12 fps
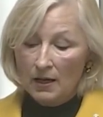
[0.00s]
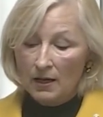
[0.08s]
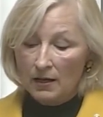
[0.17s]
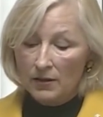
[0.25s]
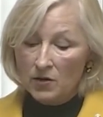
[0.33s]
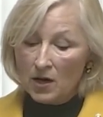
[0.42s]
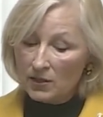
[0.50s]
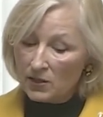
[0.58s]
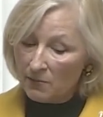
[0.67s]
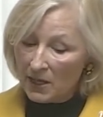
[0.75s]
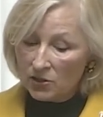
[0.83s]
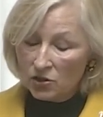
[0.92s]
not
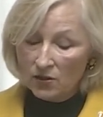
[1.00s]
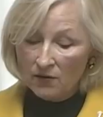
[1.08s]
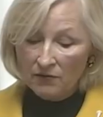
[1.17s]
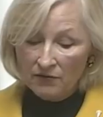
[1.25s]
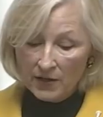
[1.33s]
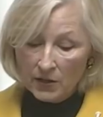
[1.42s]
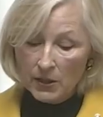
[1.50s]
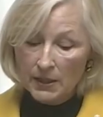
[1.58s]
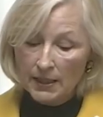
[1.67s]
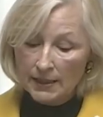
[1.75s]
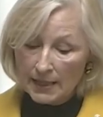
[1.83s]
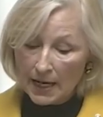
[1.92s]
to mention the fear
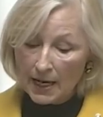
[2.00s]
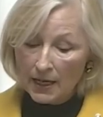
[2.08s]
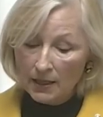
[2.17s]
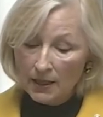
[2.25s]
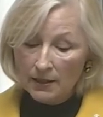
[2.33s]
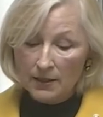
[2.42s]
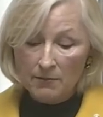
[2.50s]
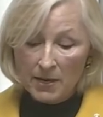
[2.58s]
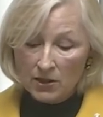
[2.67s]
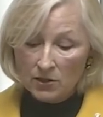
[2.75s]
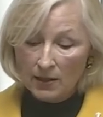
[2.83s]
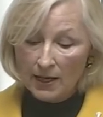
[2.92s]
and anxiety and the
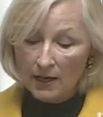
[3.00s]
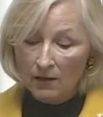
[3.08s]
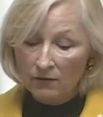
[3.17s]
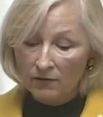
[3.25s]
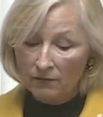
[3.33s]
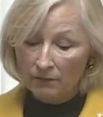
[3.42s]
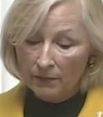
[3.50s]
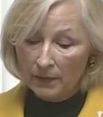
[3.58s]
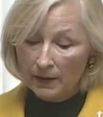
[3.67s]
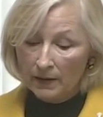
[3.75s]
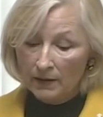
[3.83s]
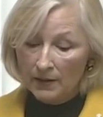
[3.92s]
mental health
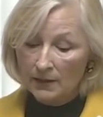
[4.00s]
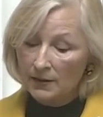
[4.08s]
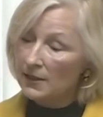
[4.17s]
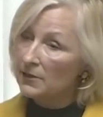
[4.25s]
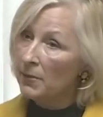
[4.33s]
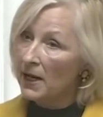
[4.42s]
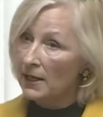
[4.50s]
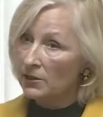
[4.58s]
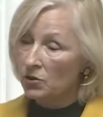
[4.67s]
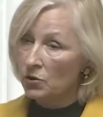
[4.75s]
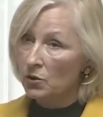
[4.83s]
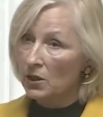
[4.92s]
that these
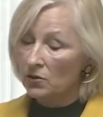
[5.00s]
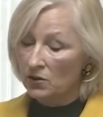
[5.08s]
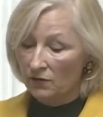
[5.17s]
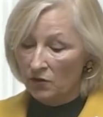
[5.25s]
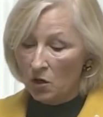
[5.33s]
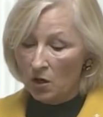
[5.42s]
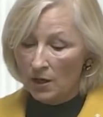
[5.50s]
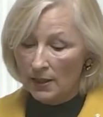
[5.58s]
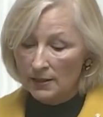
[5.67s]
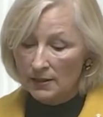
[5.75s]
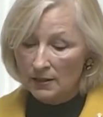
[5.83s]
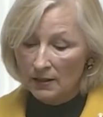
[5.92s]
past 2 years have
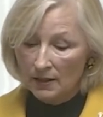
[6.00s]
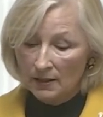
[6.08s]
caused.